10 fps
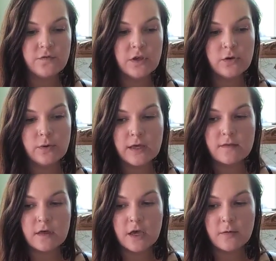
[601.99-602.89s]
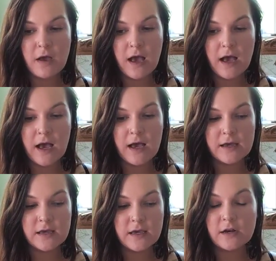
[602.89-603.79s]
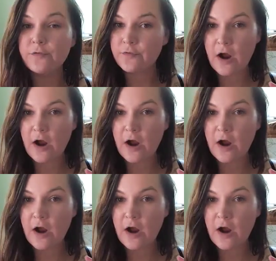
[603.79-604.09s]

viewing them uh, in a